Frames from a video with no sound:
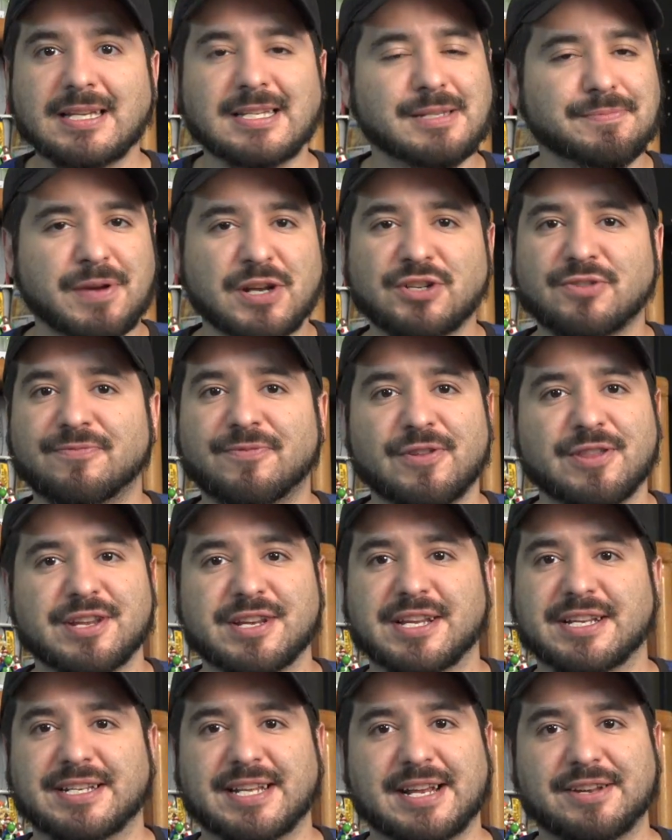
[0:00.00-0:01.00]
especially for the
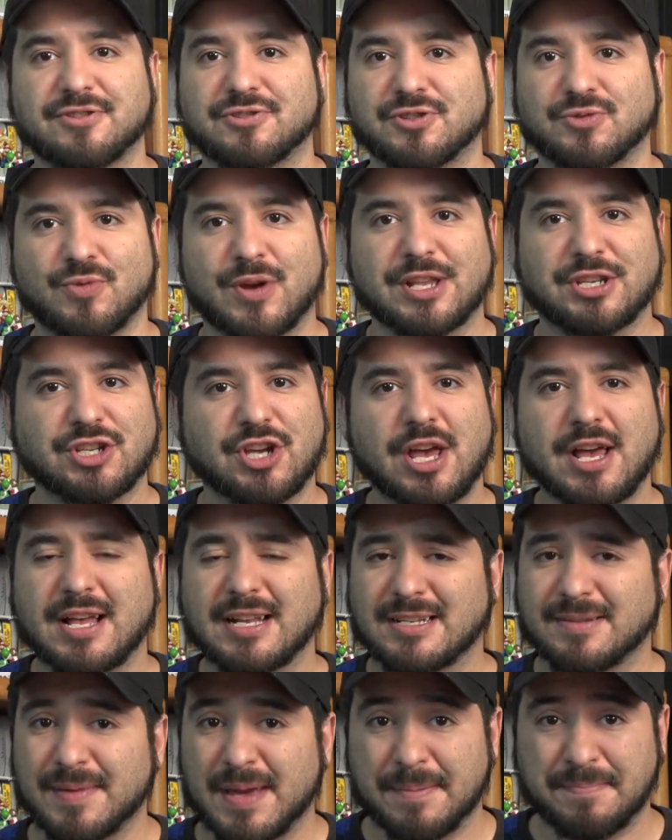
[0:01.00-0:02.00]
Nintendo Switch
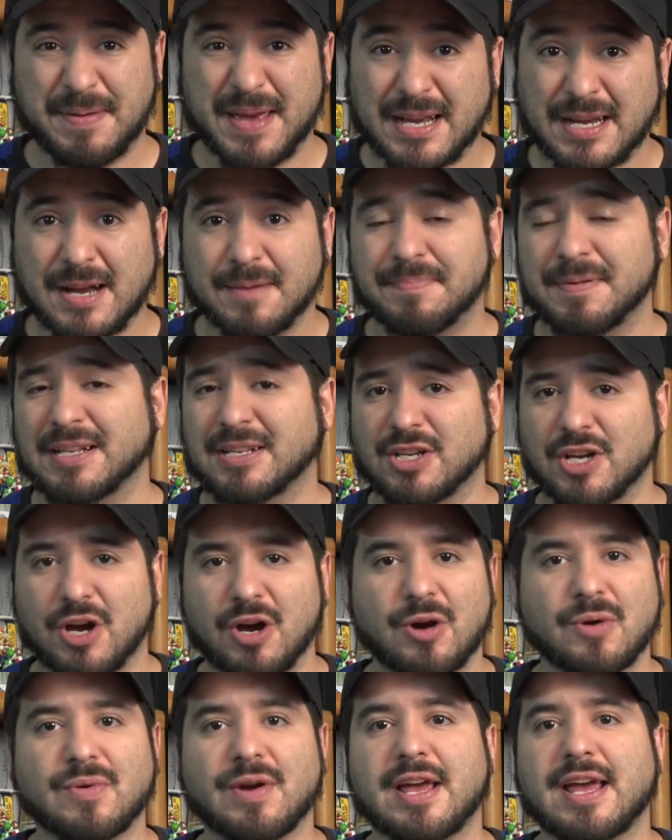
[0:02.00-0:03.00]
to be a pick up and
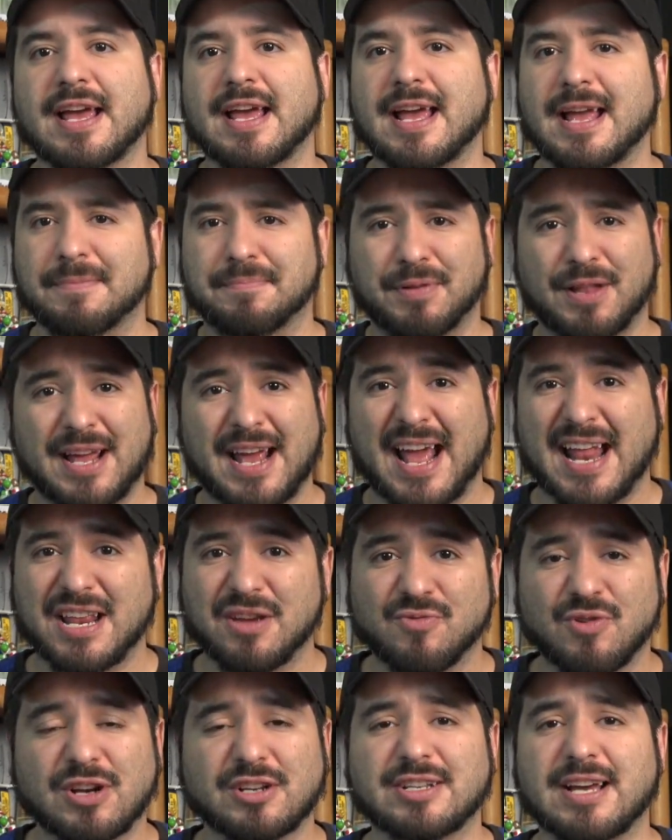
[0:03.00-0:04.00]
go and play
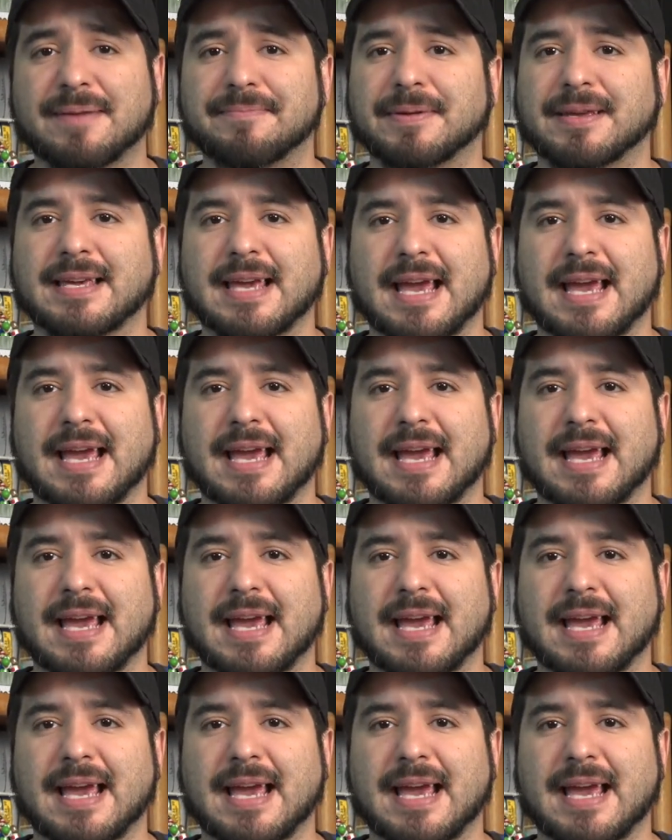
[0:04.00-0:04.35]
anywhere type of